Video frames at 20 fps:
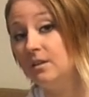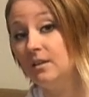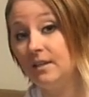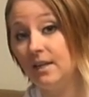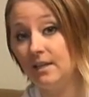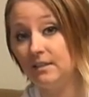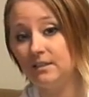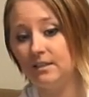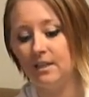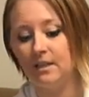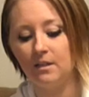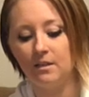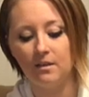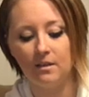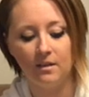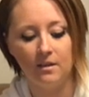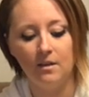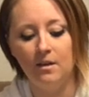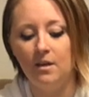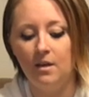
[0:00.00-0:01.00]
gas tank.
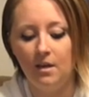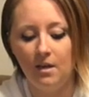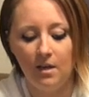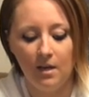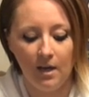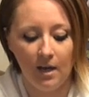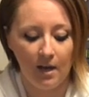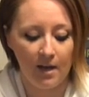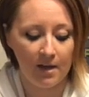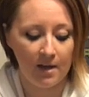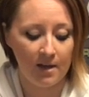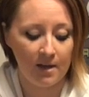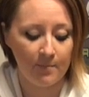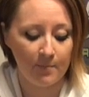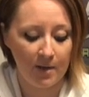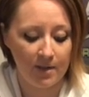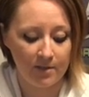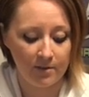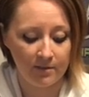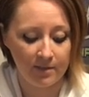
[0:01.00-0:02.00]

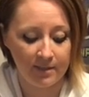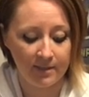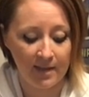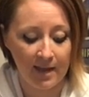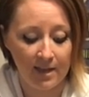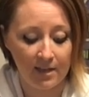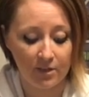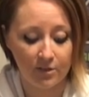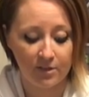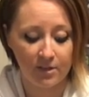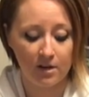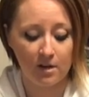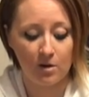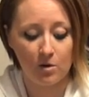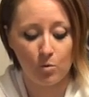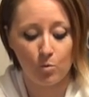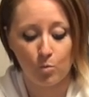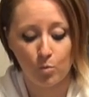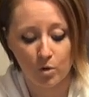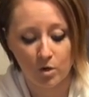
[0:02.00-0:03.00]
Other than that,
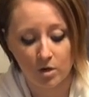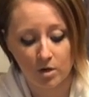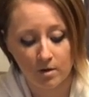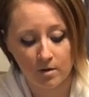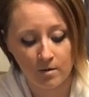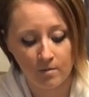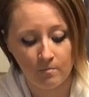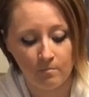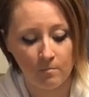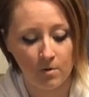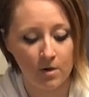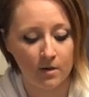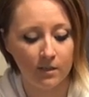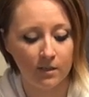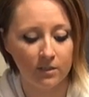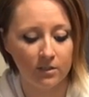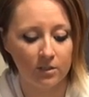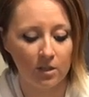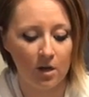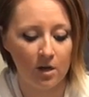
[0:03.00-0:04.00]
there were
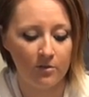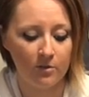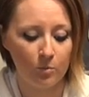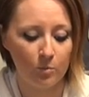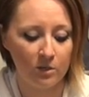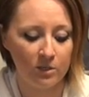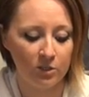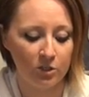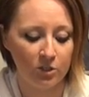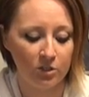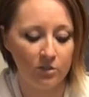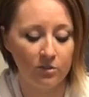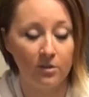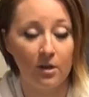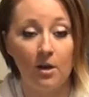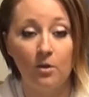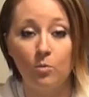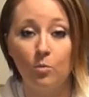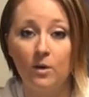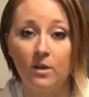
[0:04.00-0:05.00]
marks on the windshield
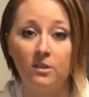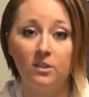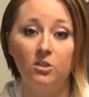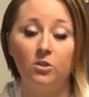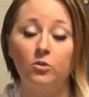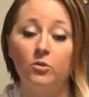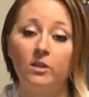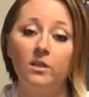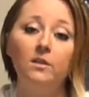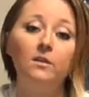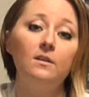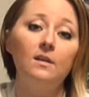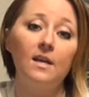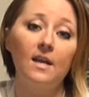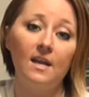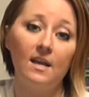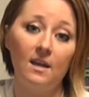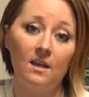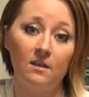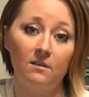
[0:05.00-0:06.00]
on where to drill,
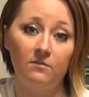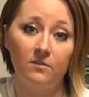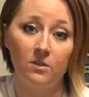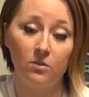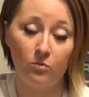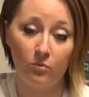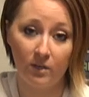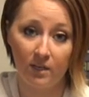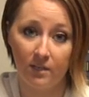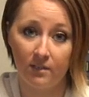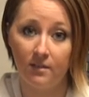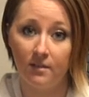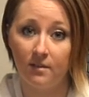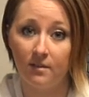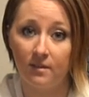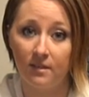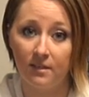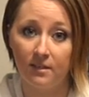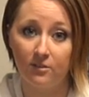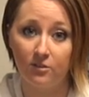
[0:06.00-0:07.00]
and if you read
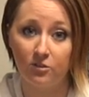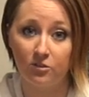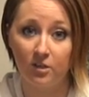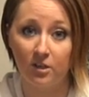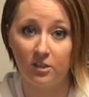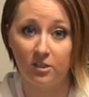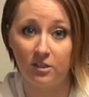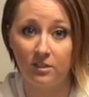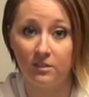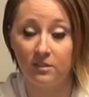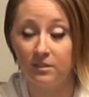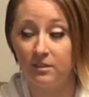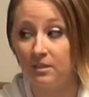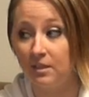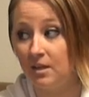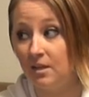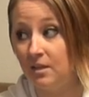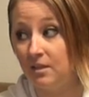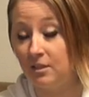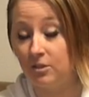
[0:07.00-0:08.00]
the instruction
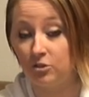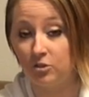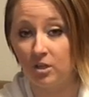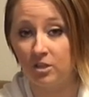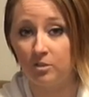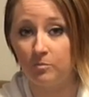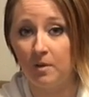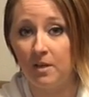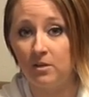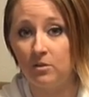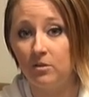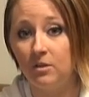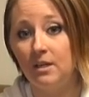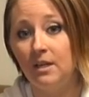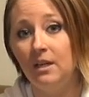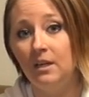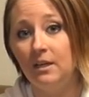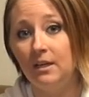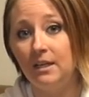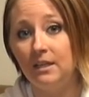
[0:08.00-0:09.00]
manual,
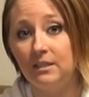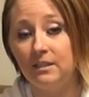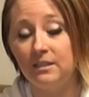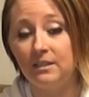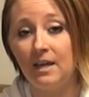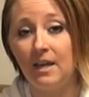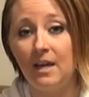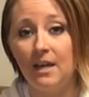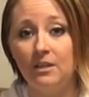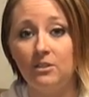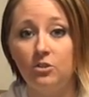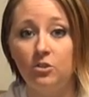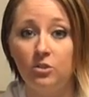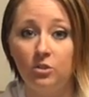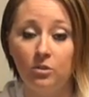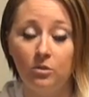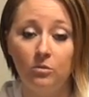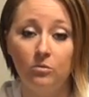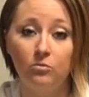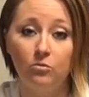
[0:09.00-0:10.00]
it says
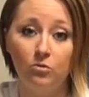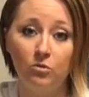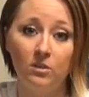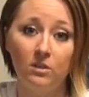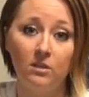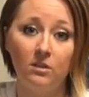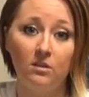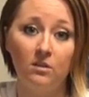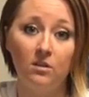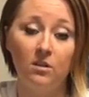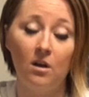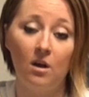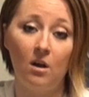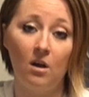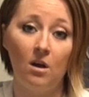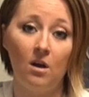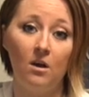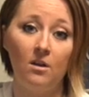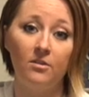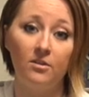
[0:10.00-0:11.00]
to drill
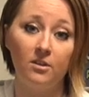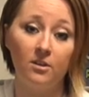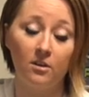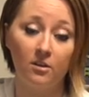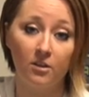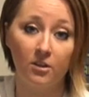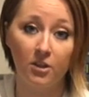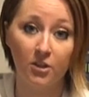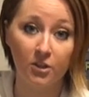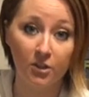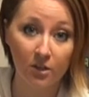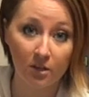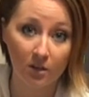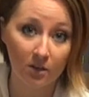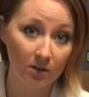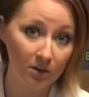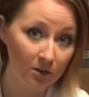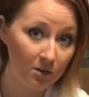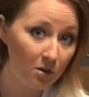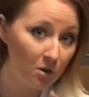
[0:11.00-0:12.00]
on the
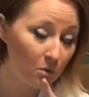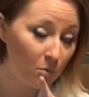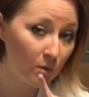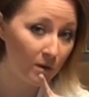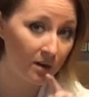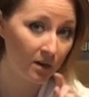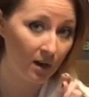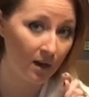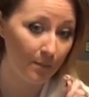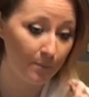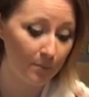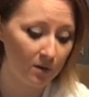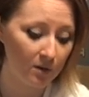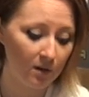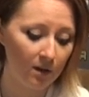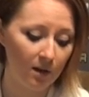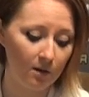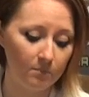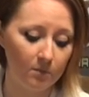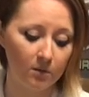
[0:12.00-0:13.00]
third one up
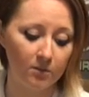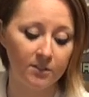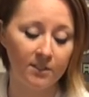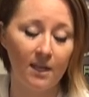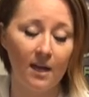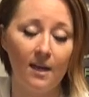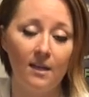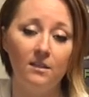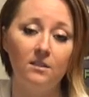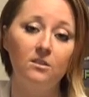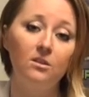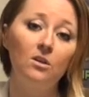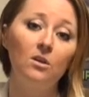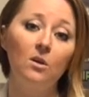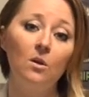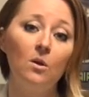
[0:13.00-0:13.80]
on both sides.